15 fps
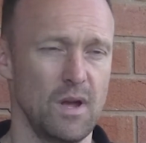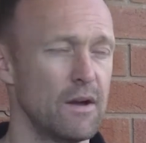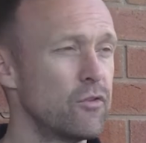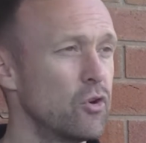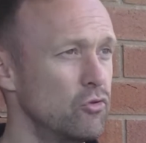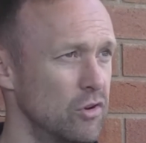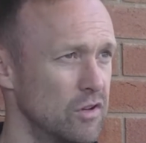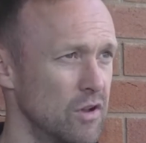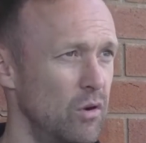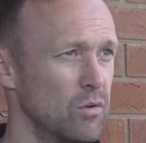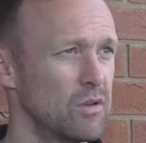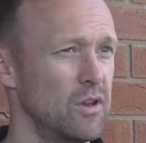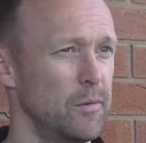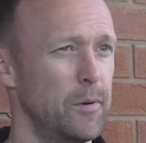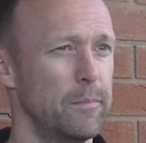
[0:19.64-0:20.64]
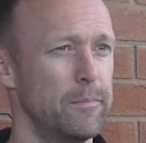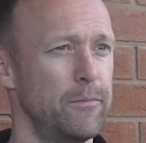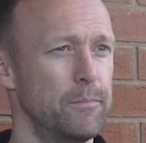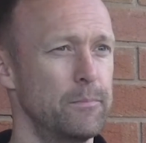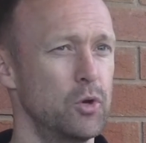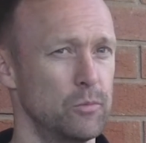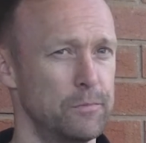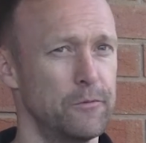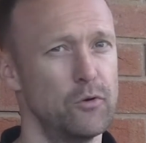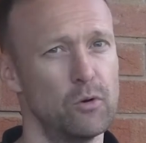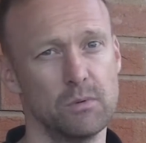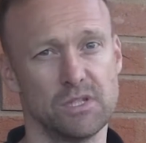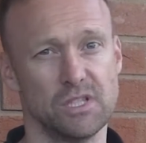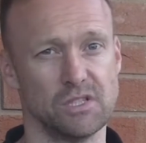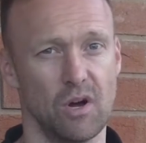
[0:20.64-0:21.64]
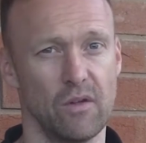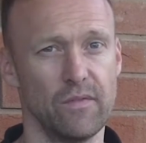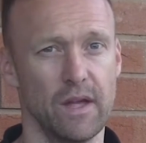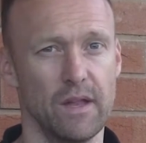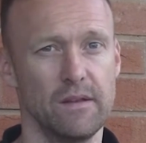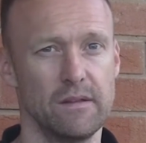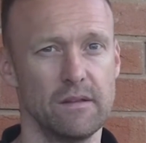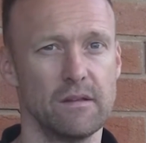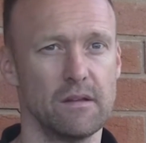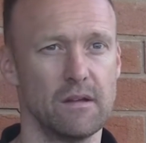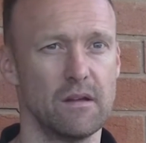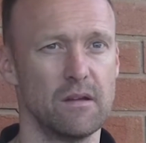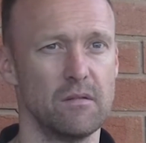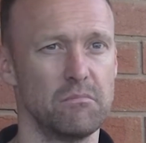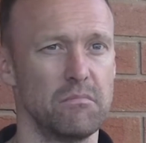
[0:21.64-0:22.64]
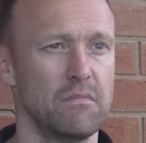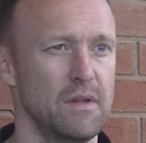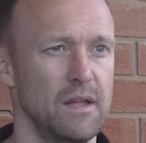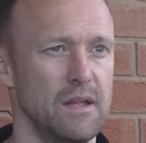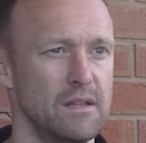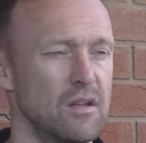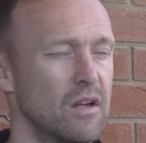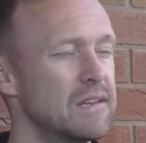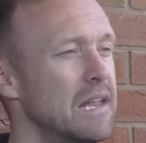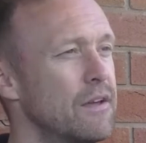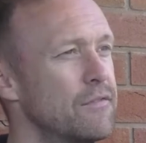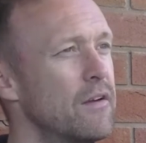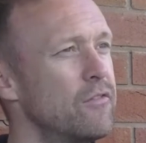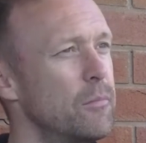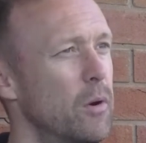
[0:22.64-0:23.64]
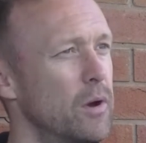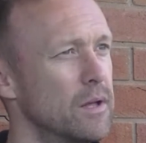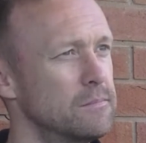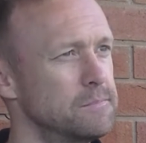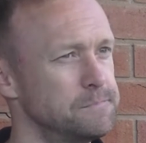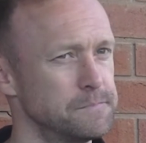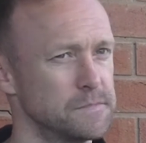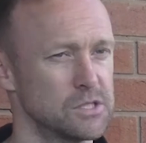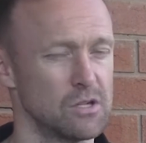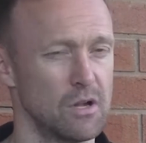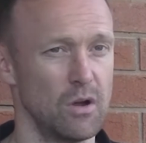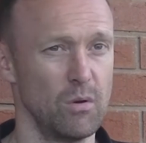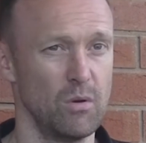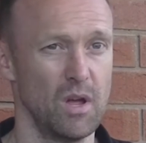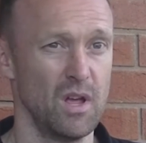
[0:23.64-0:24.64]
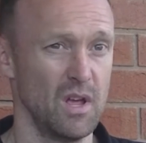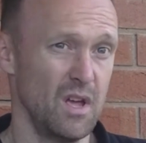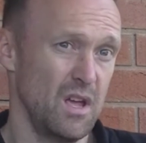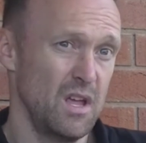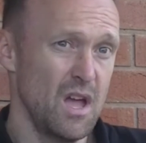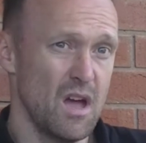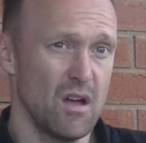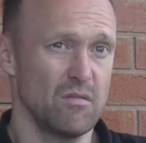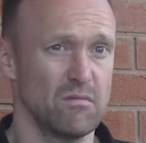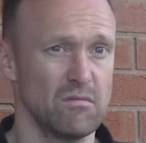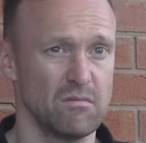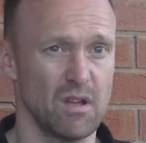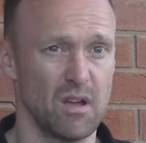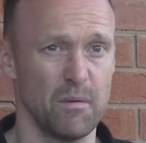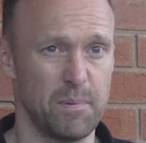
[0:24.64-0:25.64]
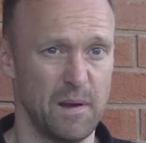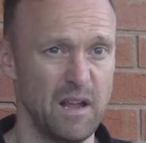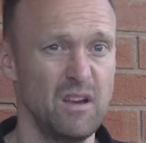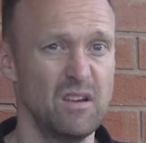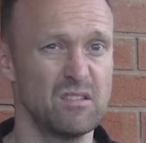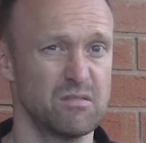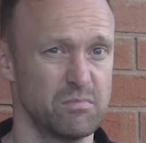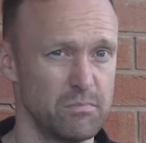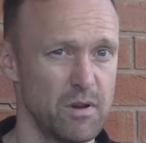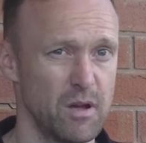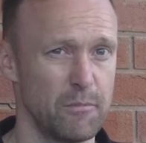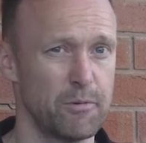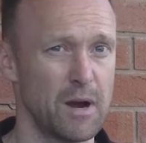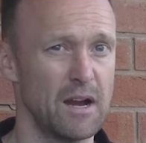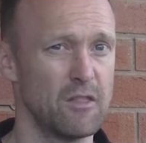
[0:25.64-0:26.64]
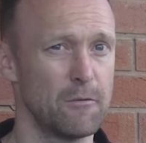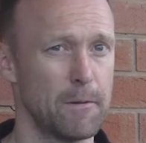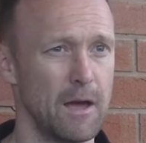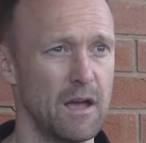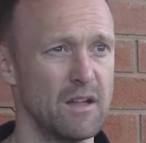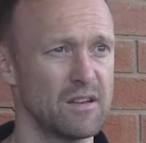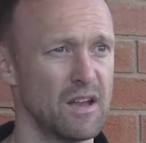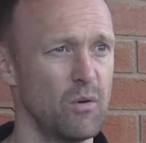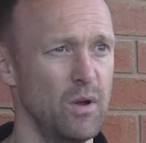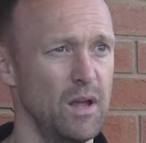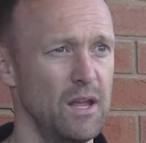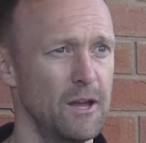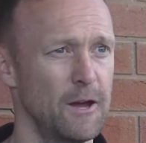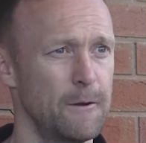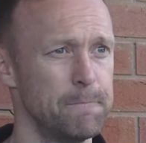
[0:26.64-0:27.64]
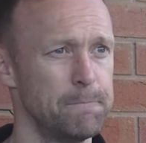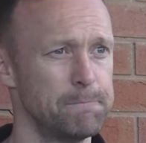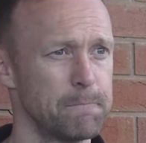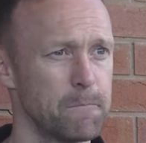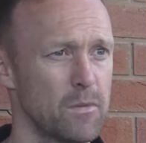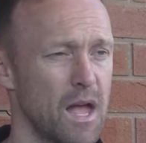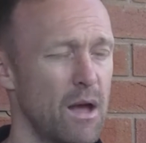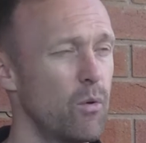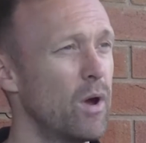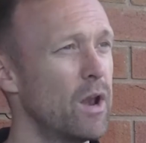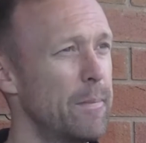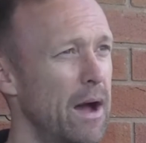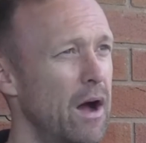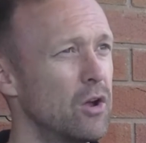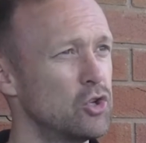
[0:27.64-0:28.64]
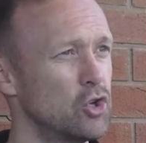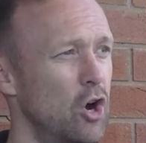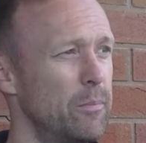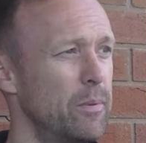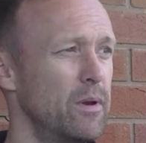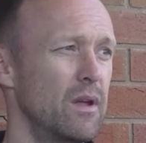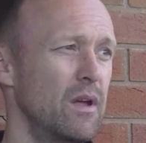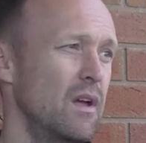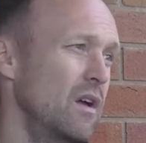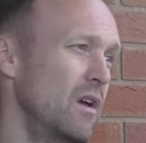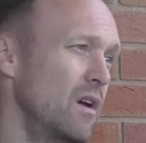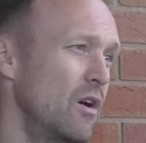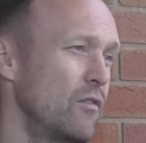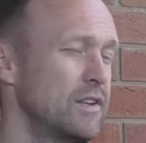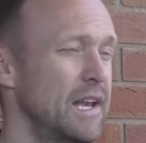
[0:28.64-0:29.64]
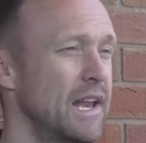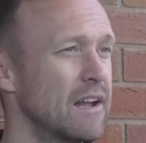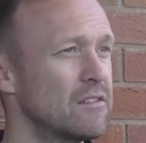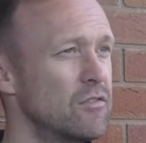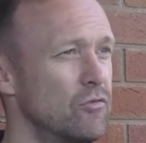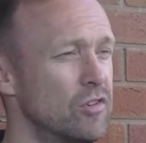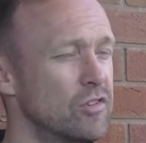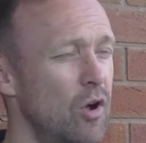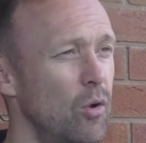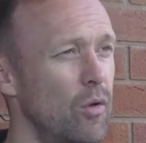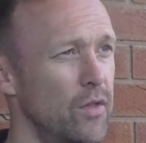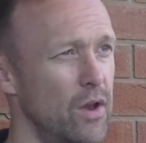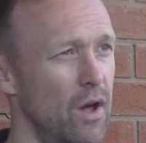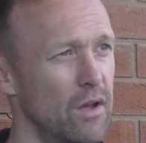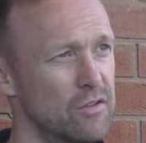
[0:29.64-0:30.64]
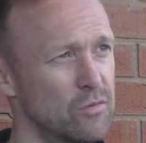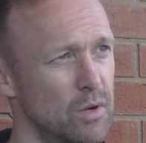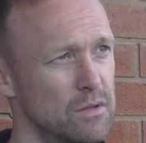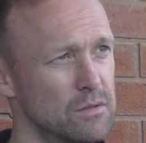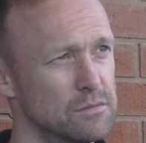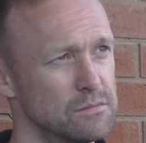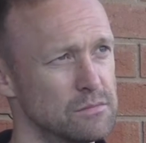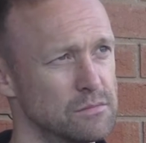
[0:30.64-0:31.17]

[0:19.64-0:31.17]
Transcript: have good results and you put good performances on, then it does lift everybody. So, yeah, pleased, proud of the players, how we went about our job, and obviously an excellent result on the night as well.